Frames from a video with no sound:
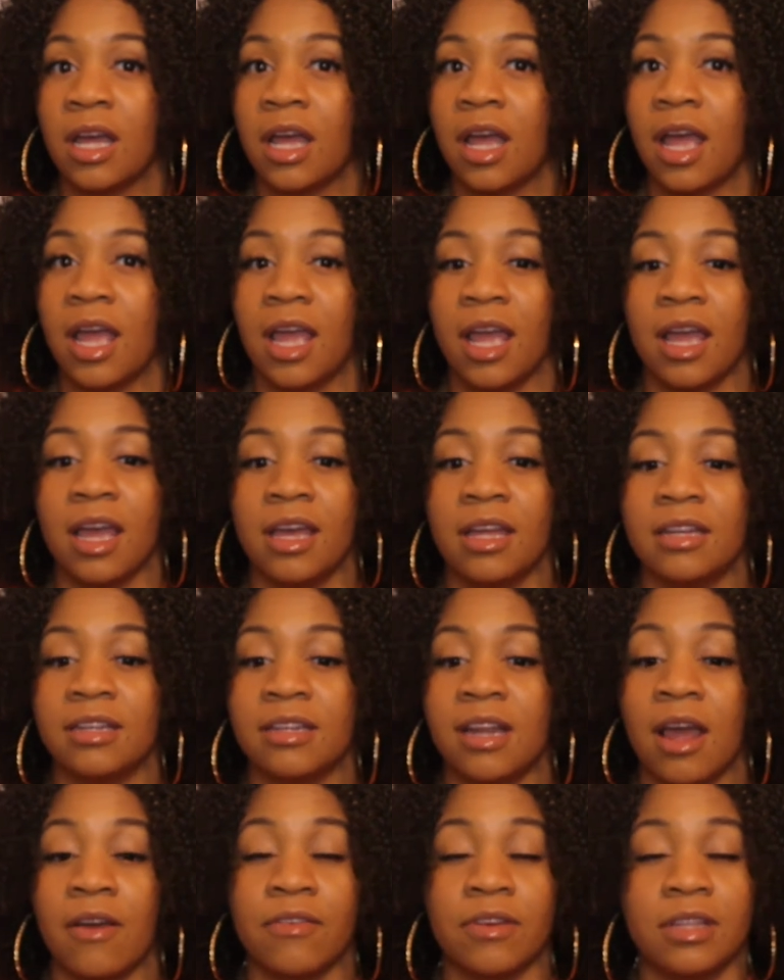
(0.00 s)

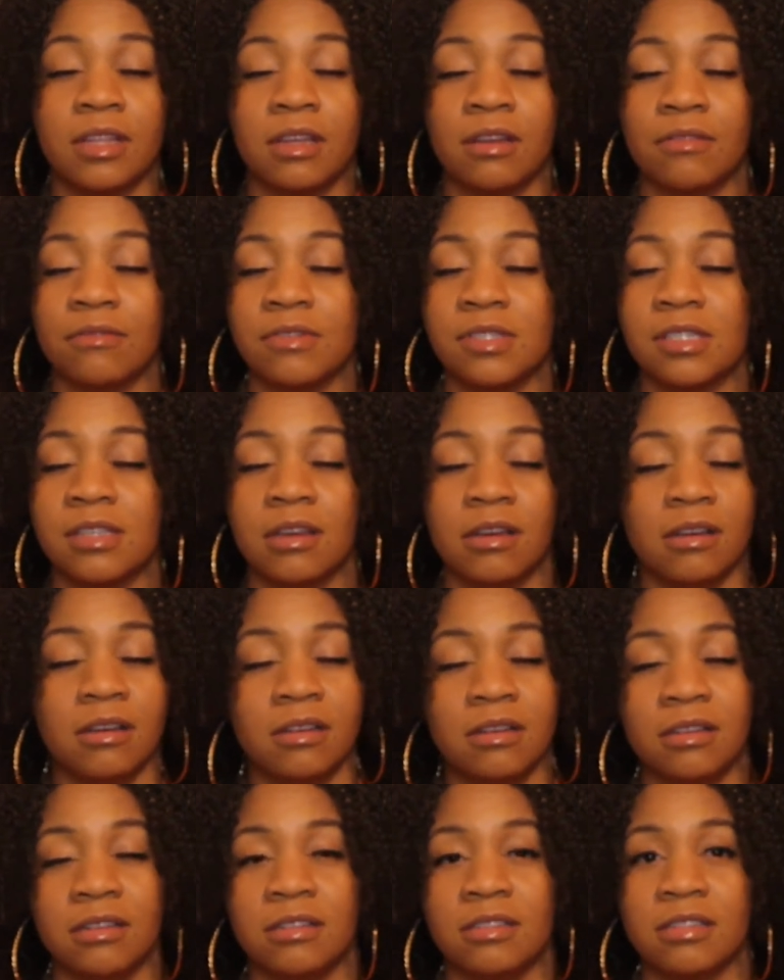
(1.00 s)
and everything was
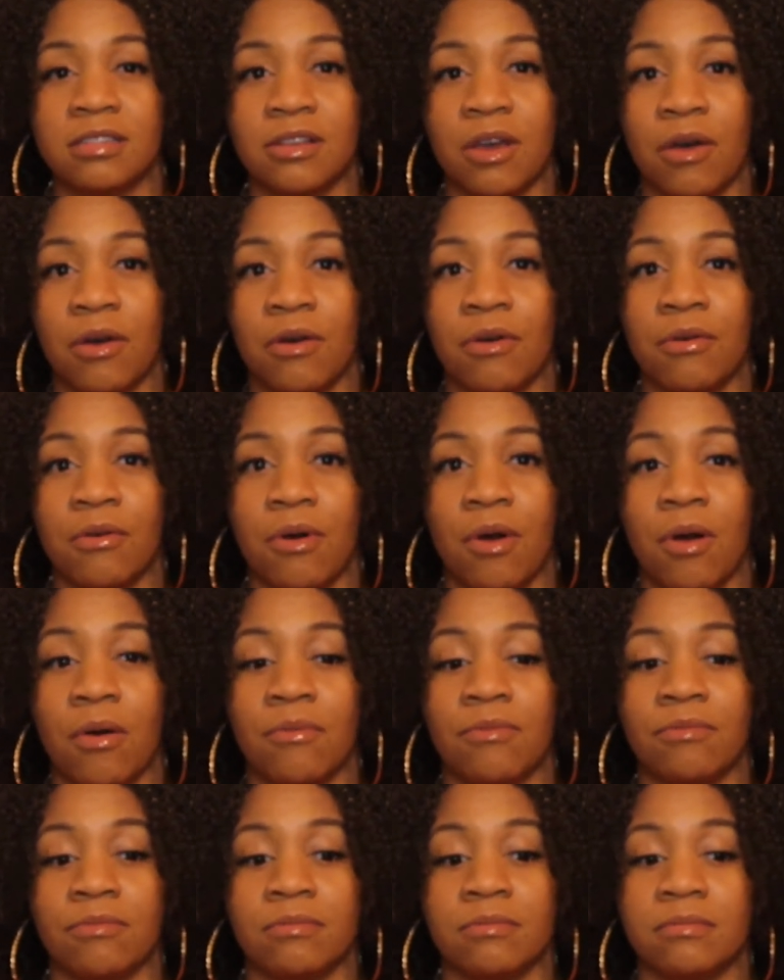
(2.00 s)
good. So
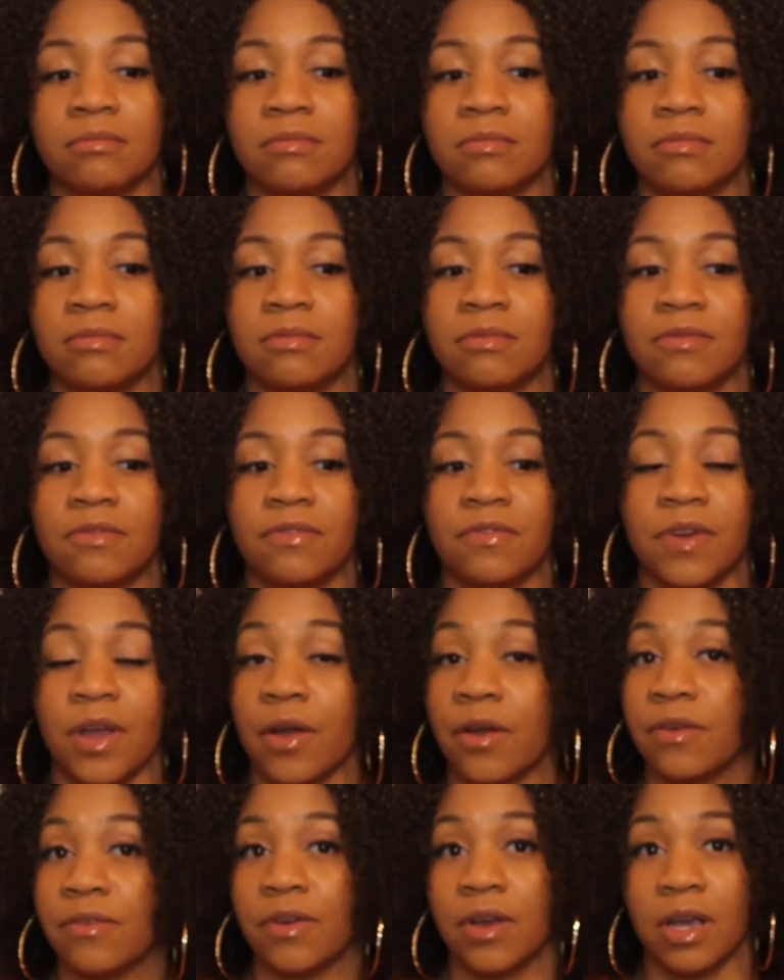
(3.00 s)
I'm
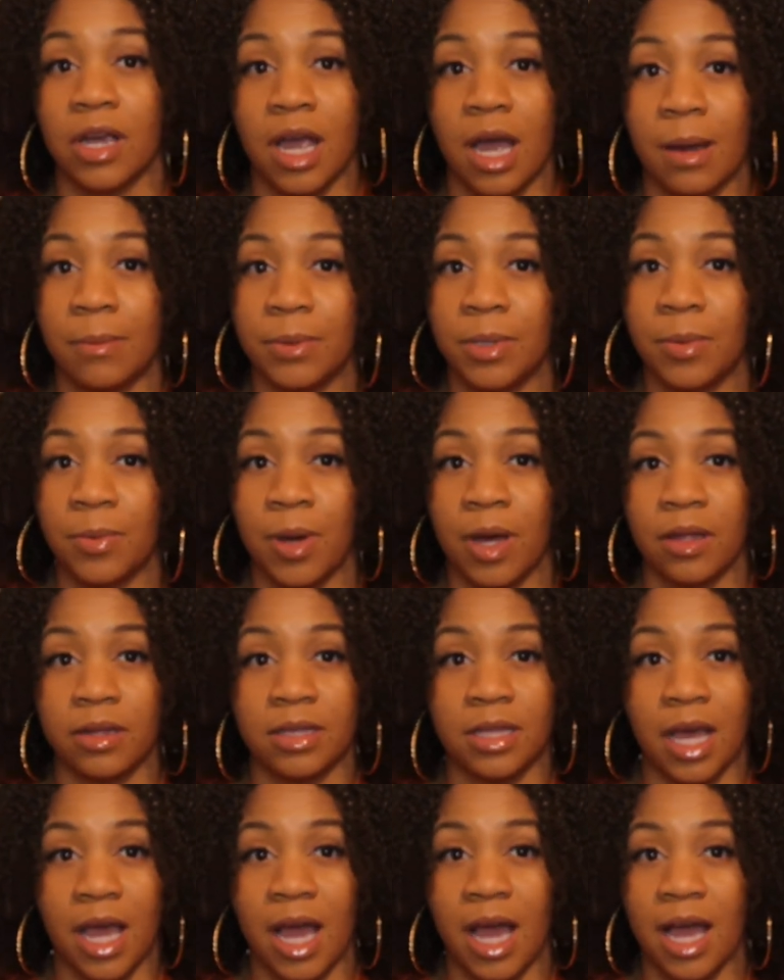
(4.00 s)
very, very happy
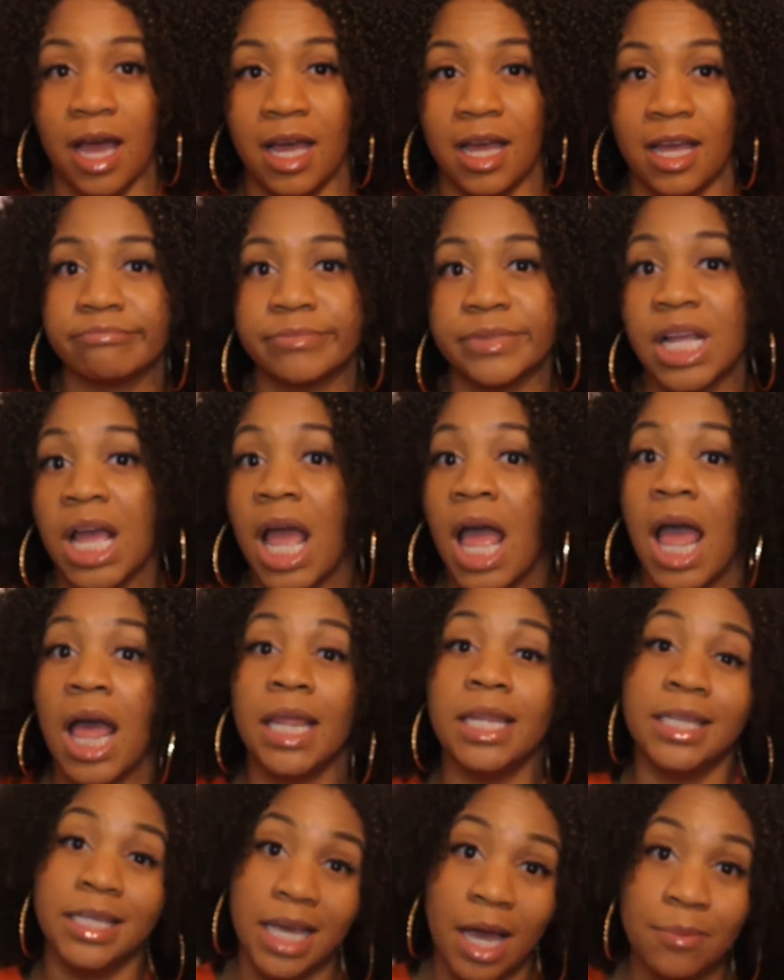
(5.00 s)
about that.
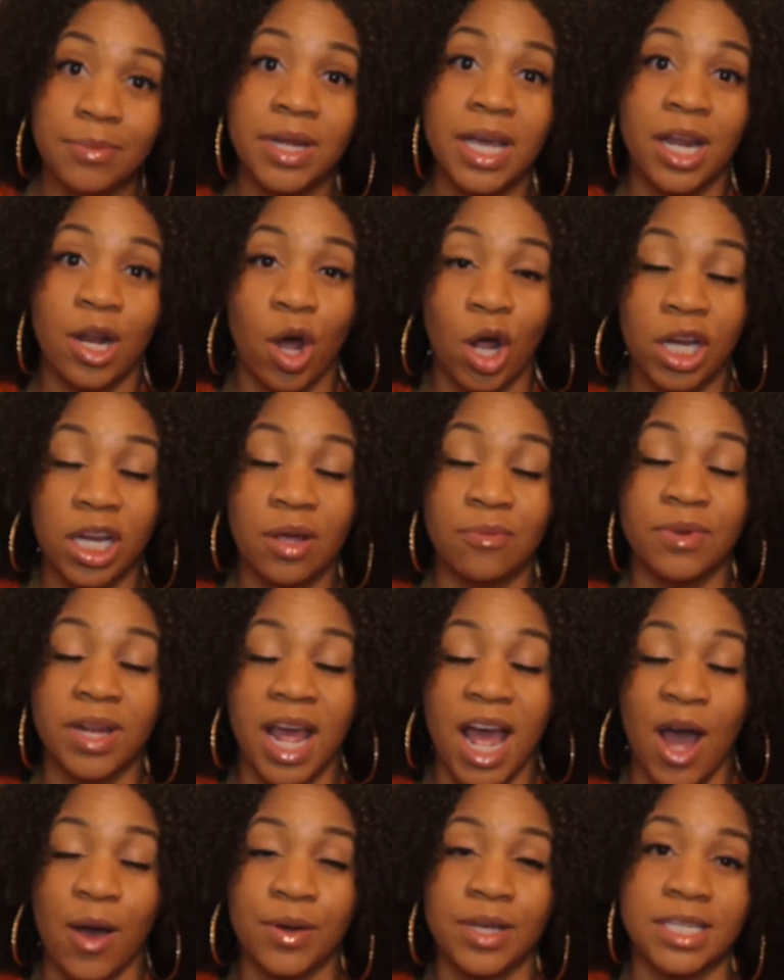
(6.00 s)
The update on him
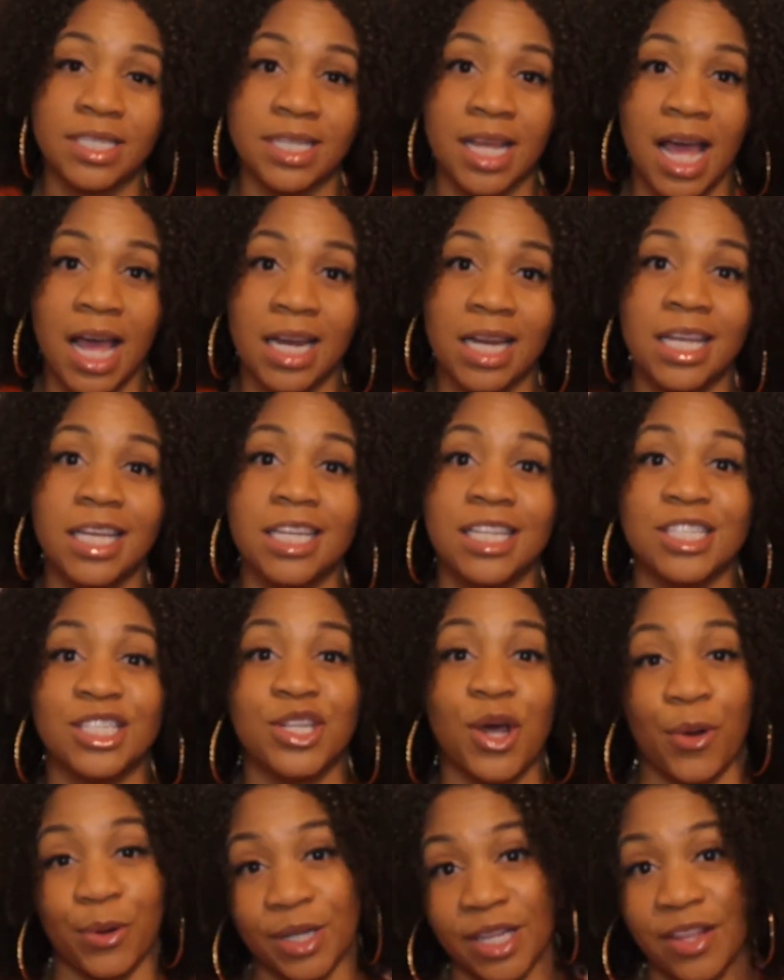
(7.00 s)
now is that he's
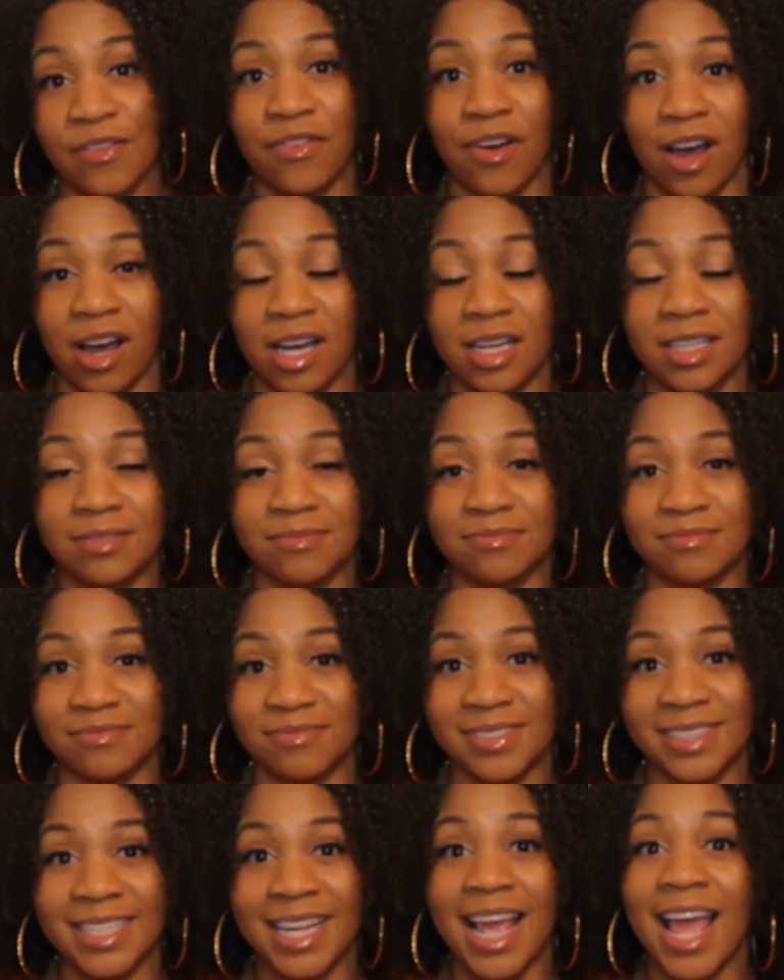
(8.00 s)
totally fine.
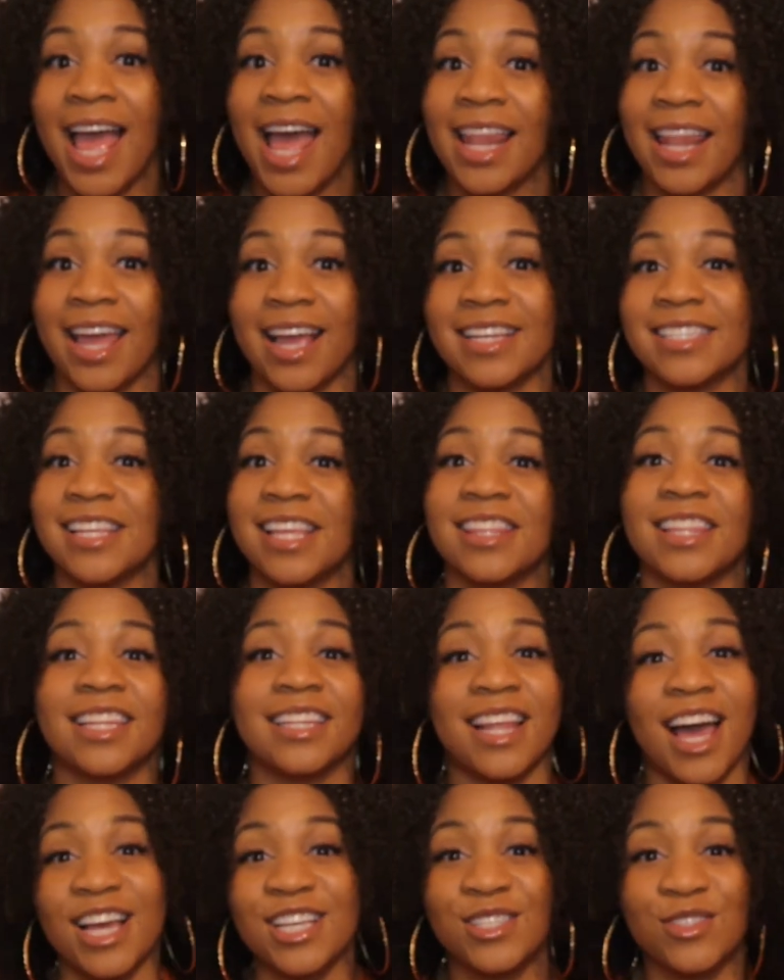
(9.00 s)
Like I said, the
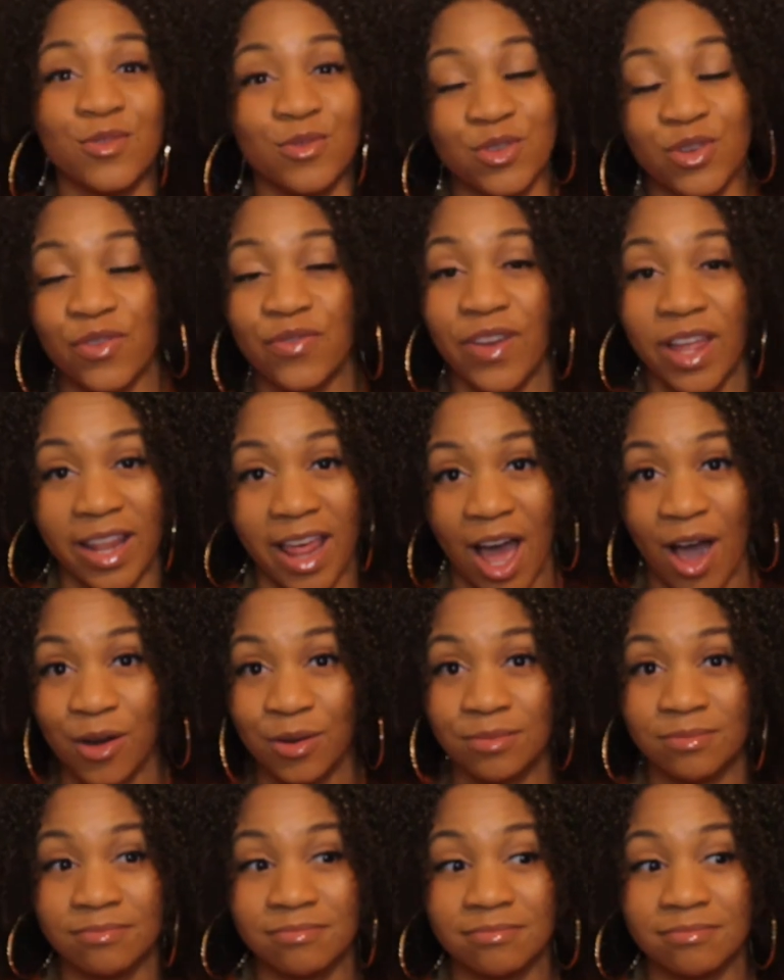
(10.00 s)
last suture fell out